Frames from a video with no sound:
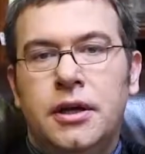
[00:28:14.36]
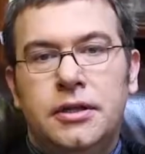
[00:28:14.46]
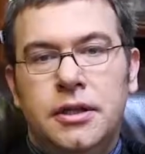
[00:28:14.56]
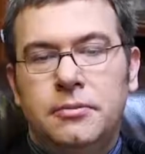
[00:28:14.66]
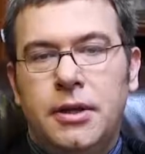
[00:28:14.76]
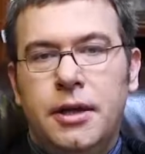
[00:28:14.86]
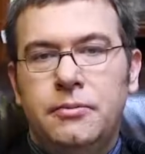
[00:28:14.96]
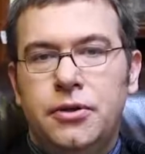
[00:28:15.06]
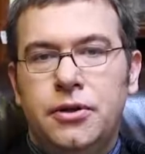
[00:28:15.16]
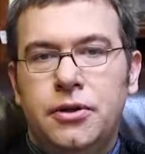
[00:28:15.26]

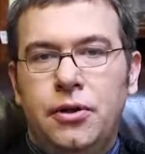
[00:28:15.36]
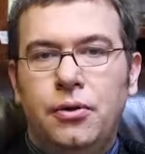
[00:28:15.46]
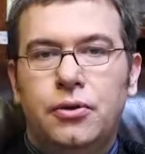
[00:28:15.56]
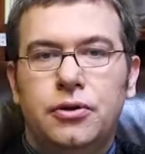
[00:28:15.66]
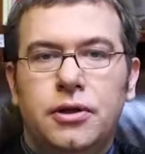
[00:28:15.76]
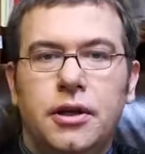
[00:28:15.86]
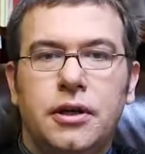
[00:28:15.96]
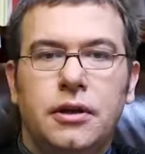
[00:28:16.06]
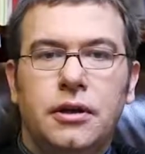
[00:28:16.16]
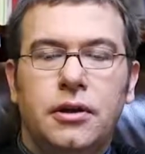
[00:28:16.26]
Sometimes you could
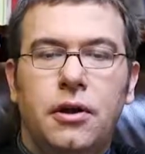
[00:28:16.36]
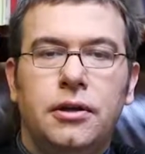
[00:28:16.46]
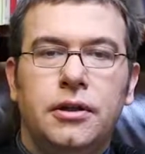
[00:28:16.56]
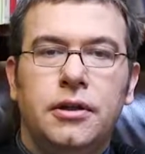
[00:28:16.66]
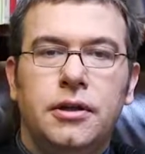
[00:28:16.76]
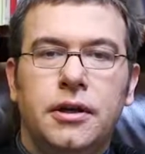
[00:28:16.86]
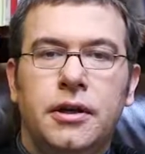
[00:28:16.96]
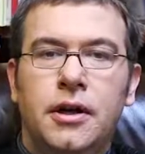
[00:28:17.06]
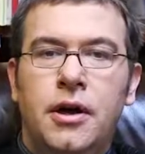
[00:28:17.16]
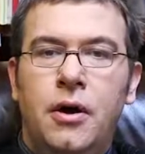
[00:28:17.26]
call it
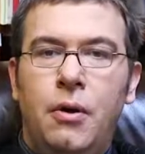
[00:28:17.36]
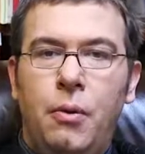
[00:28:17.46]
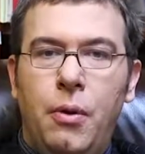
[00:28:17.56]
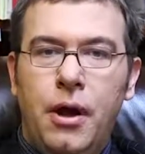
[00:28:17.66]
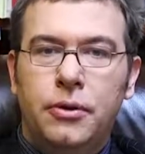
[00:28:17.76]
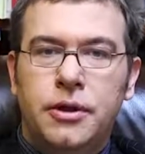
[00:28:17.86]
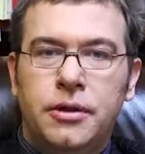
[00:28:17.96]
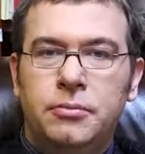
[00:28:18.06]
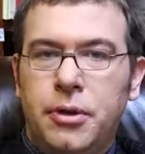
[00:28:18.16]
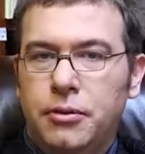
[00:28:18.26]
wealth
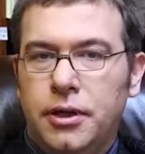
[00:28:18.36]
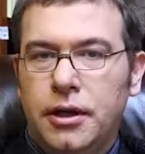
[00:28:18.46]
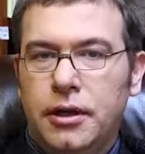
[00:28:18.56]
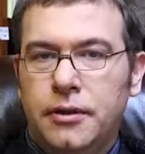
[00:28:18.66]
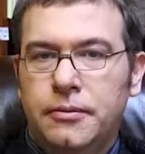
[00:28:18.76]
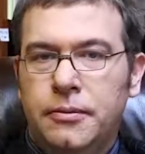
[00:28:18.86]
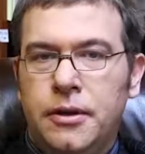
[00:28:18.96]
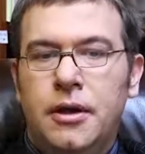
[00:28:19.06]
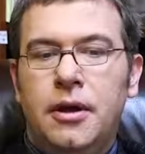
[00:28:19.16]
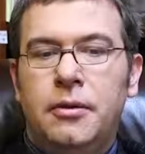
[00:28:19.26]
building.
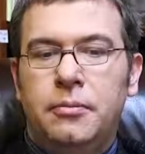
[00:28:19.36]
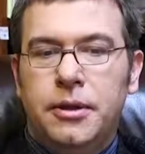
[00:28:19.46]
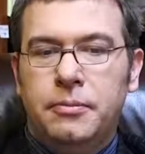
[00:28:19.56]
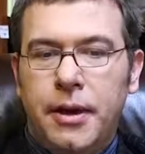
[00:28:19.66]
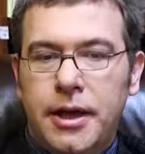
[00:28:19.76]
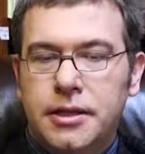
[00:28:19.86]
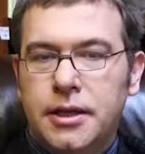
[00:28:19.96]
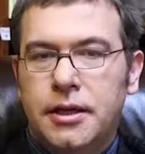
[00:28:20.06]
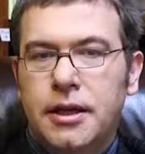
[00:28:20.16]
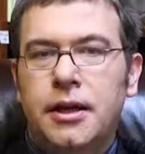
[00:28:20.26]
But
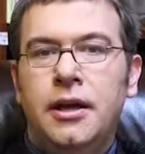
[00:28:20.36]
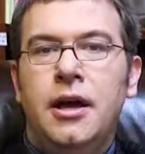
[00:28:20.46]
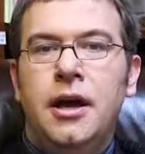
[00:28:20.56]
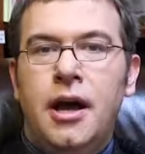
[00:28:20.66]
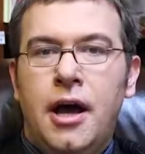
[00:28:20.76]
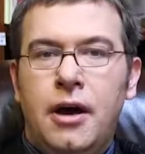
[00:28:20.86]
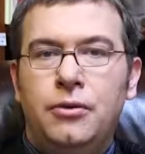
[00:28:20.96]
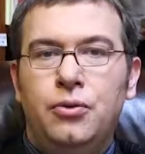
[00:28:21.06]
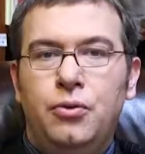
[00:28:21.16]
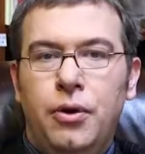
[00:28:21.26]
basically, how
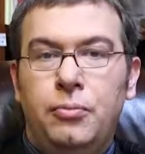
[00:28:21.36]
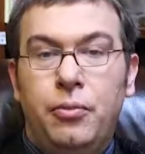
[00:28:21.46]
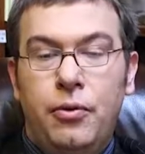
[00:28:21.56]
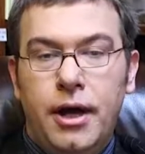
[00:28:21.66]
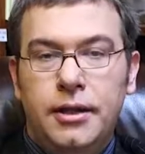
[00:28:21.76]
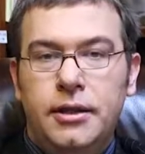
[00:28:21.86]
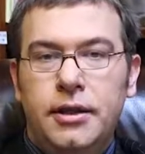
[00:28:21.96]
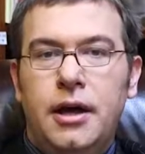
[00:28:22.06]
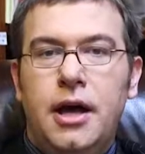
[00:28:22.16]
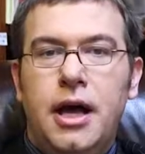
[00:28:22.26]
do we plan
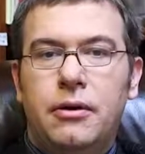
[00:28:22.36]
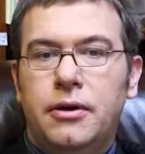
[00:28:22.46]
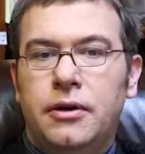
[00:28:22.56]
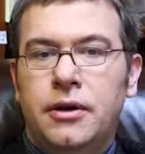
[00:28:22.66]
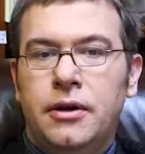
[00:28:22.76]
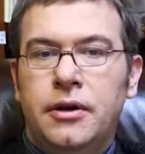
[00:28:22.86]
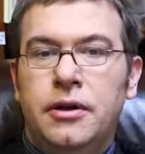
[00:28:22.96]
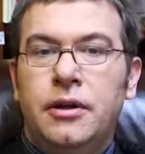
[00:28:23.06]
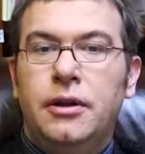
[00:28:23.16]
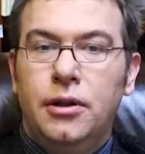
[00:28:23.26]
our
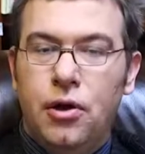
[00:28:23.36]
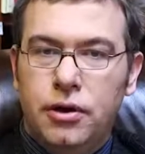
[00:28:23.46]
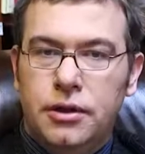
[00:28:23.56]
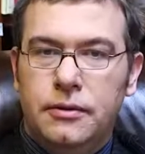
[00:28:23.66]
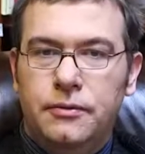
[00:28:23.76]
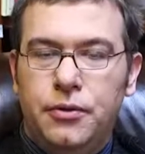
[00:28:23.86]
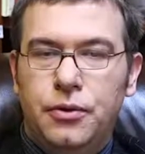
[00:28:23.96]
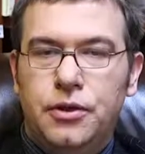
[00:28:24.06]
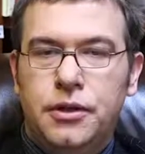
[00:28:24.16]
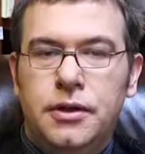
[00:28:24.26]
long-term
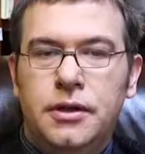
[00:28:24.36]
future